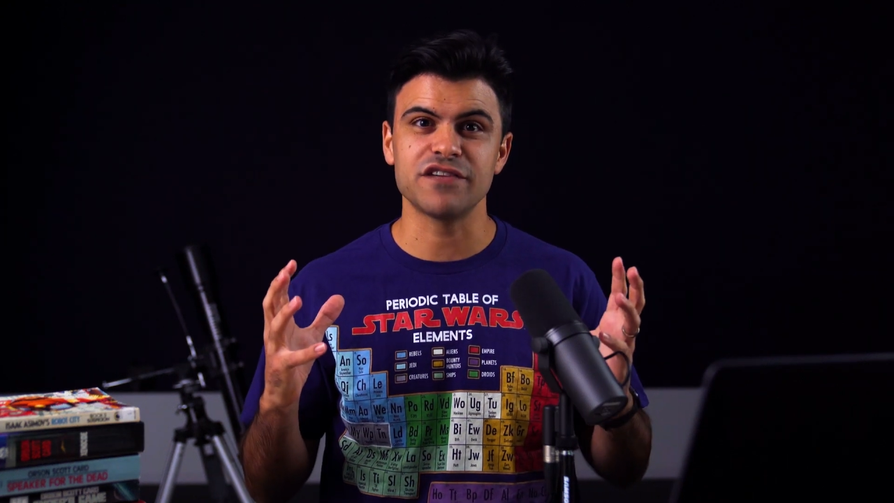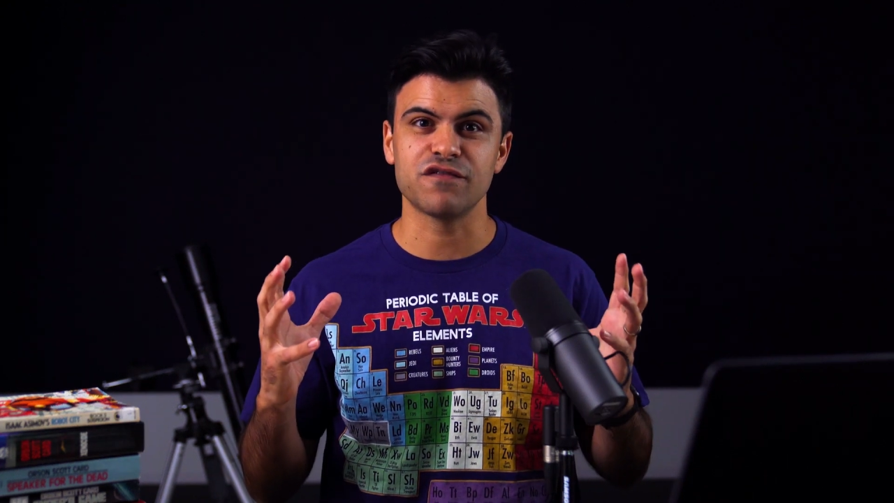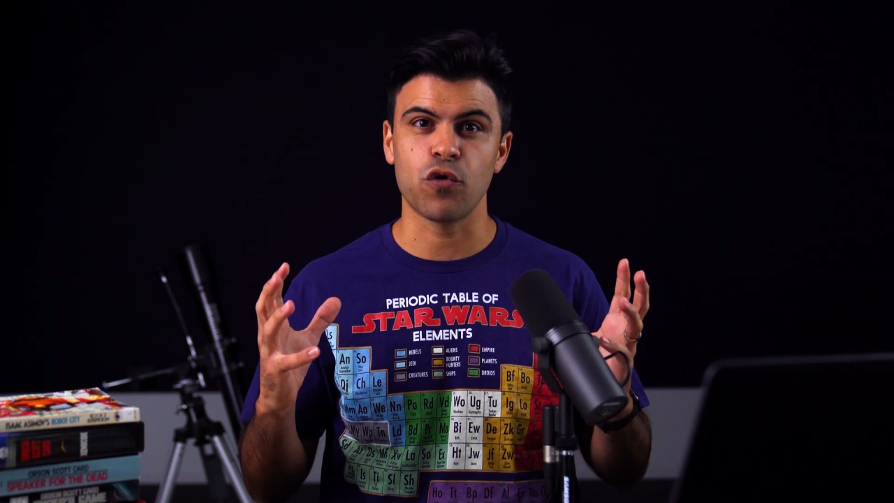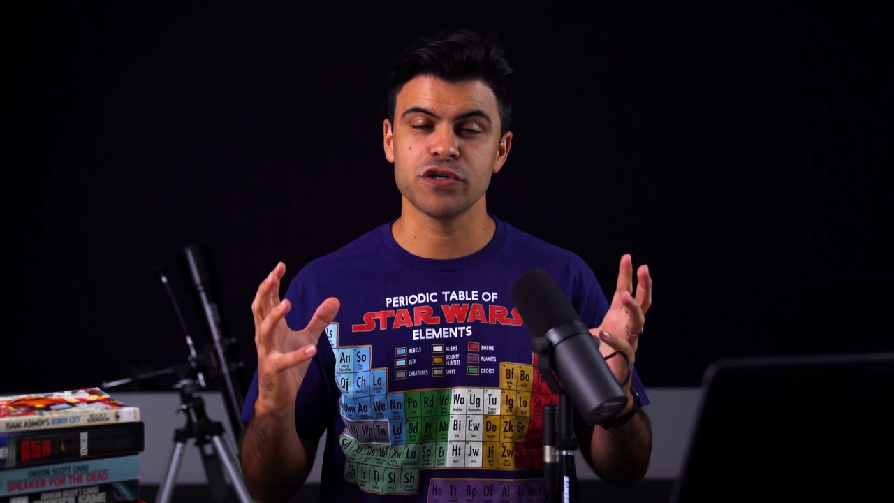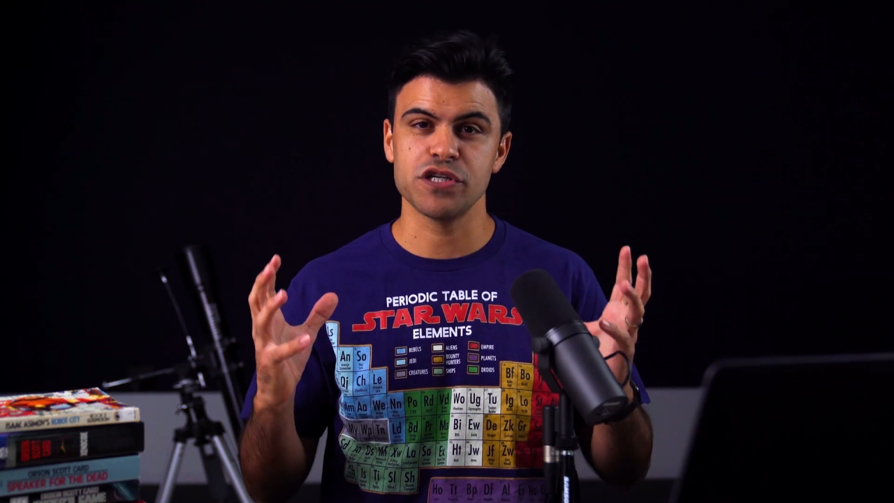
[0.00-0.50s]

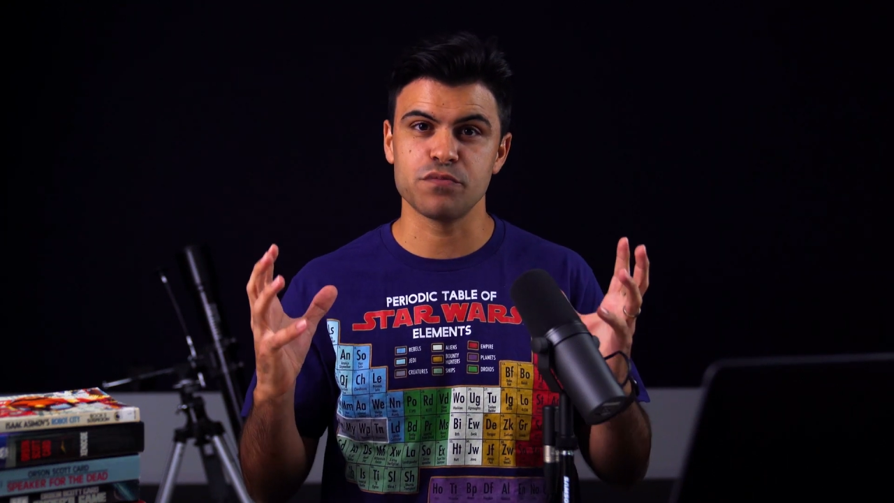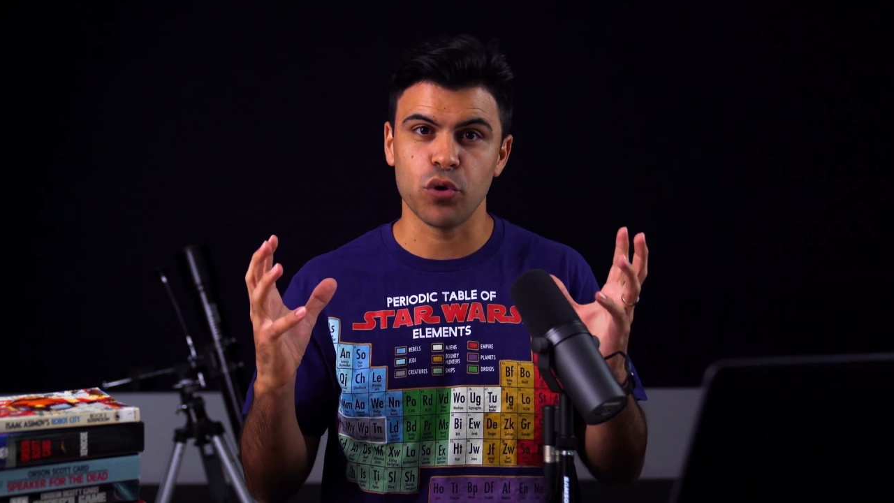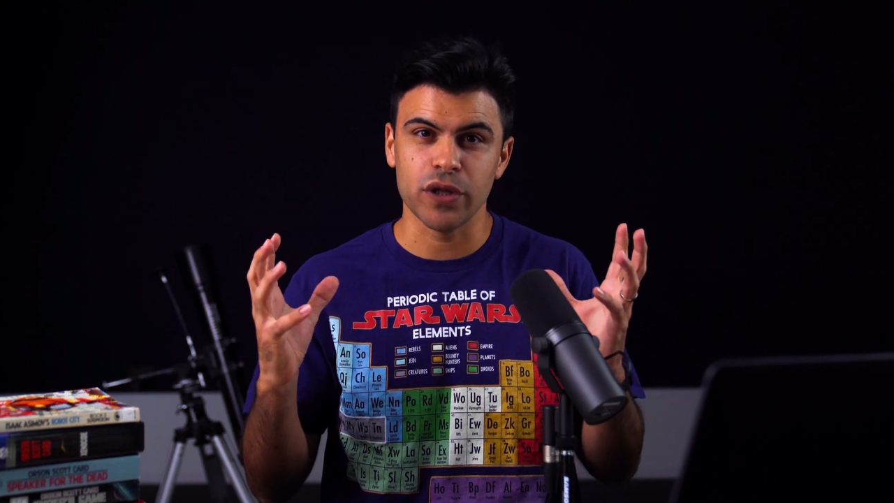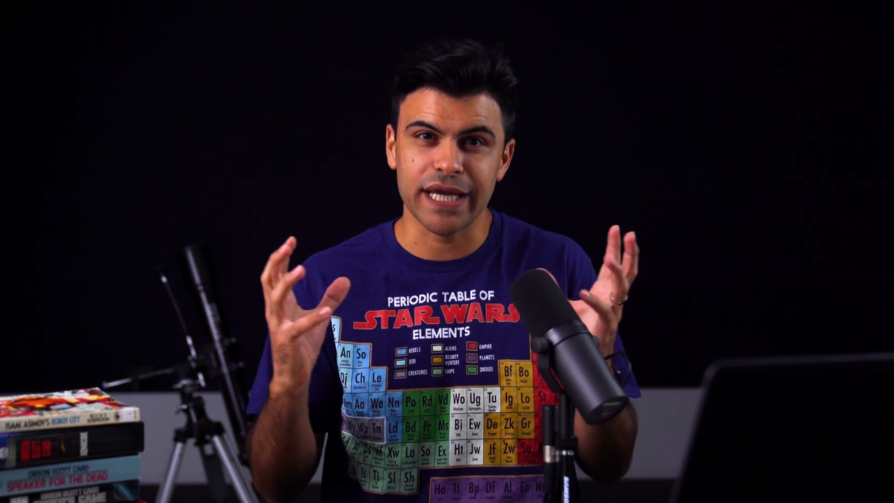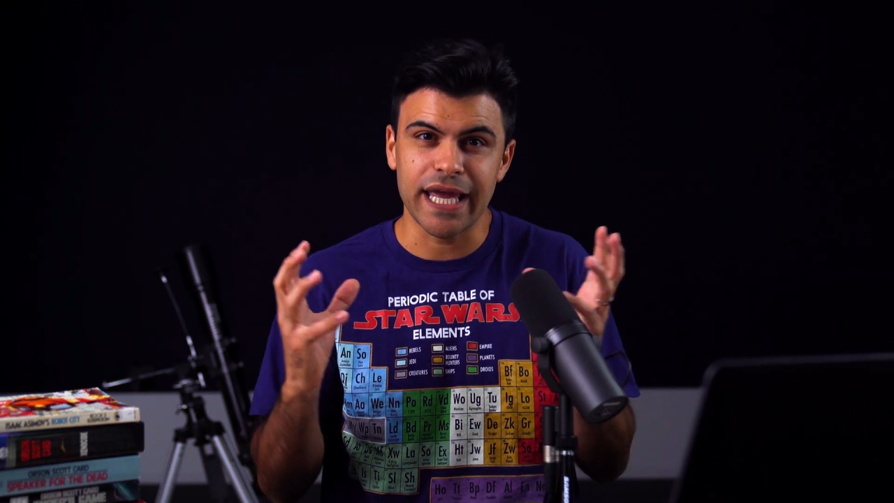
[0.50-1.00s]
forces
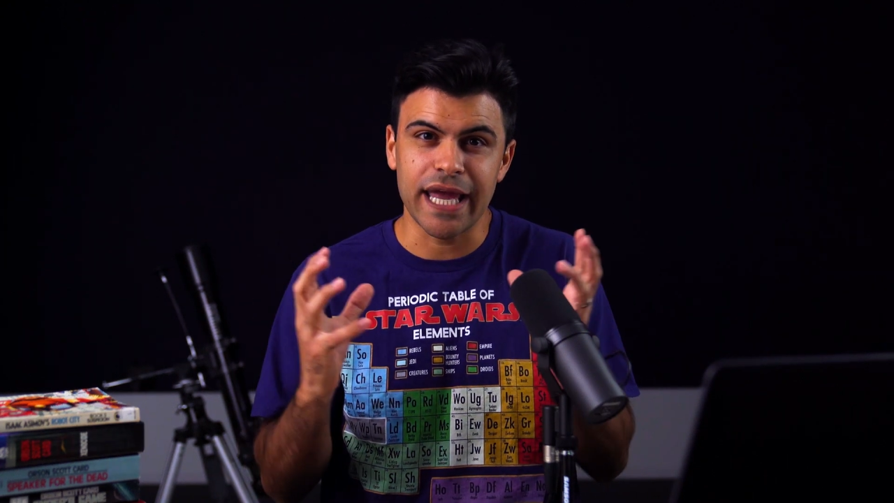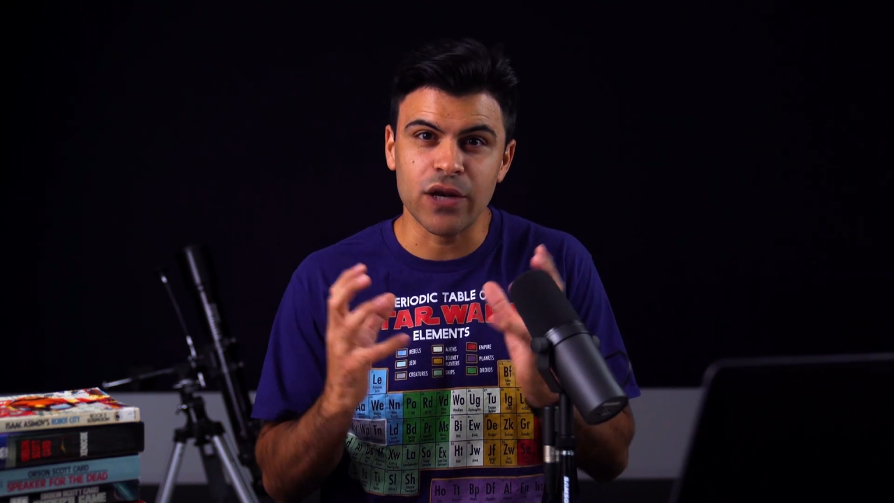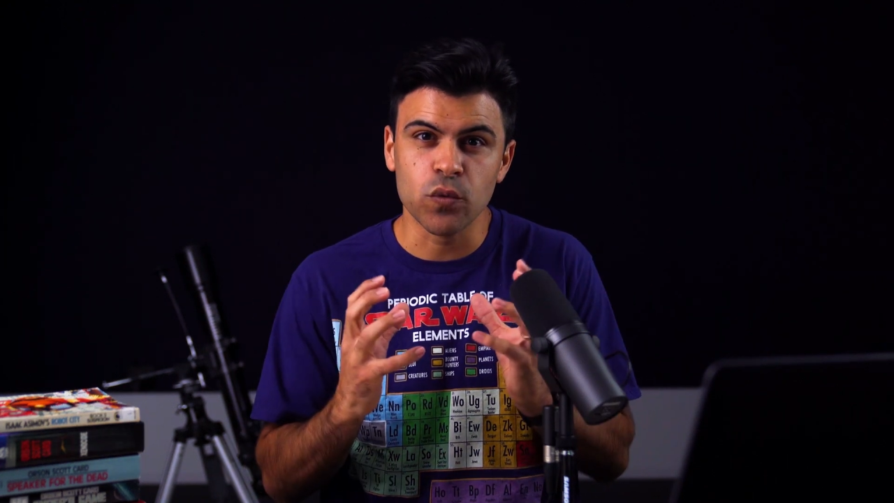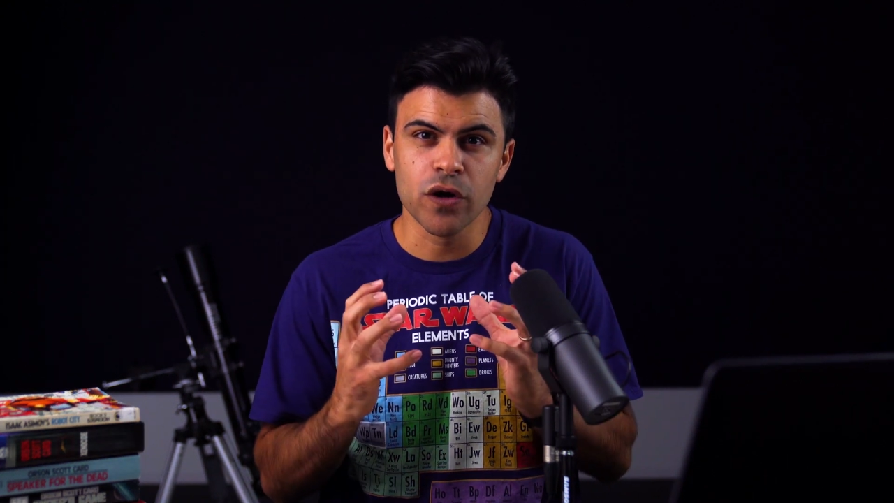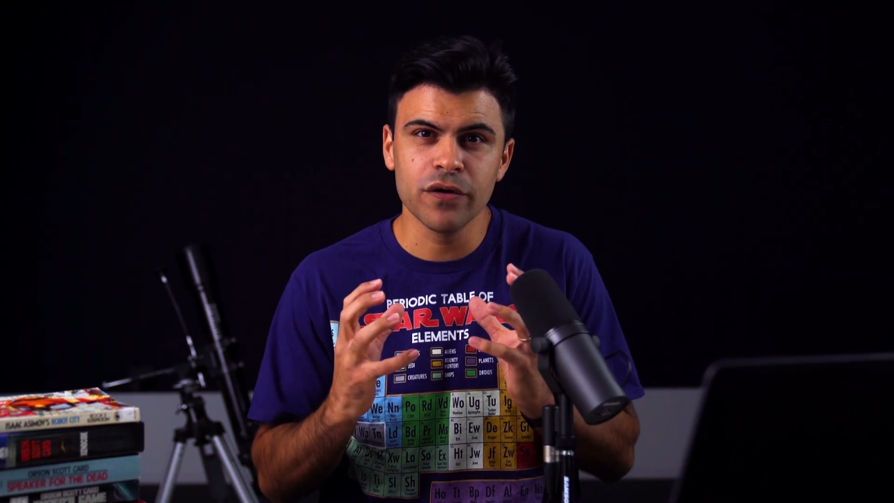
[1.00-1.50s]
pulling
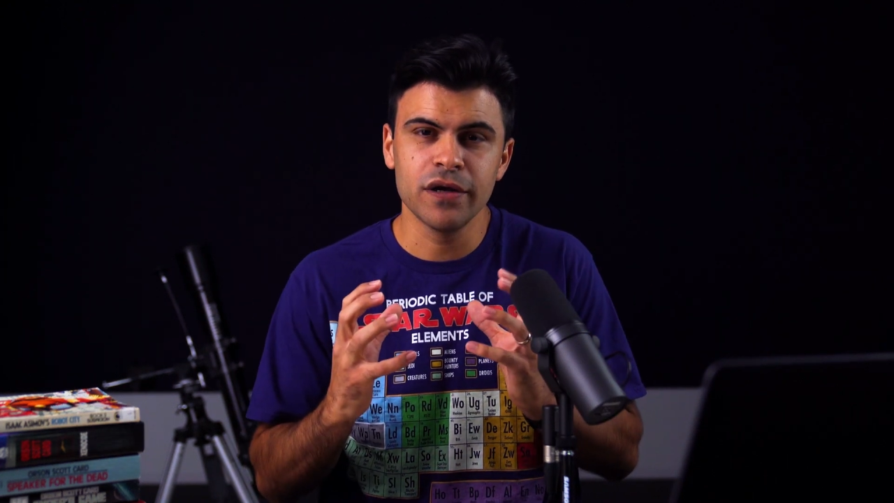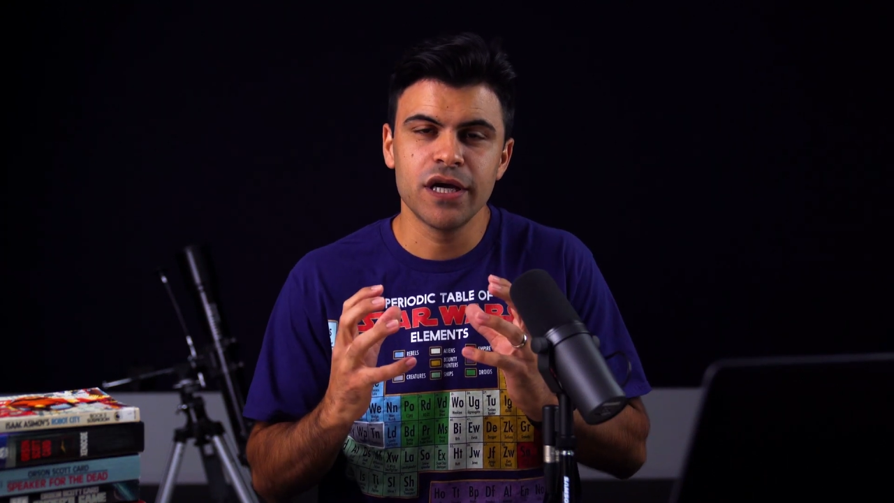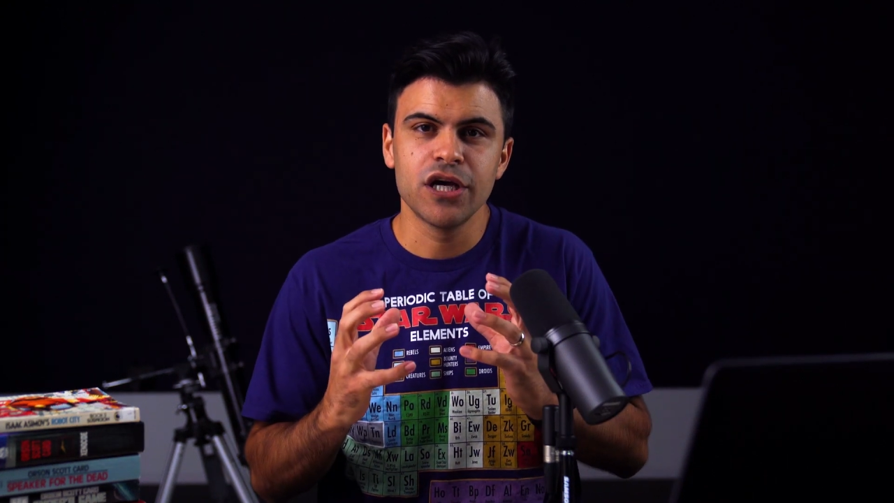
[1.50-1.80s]
inward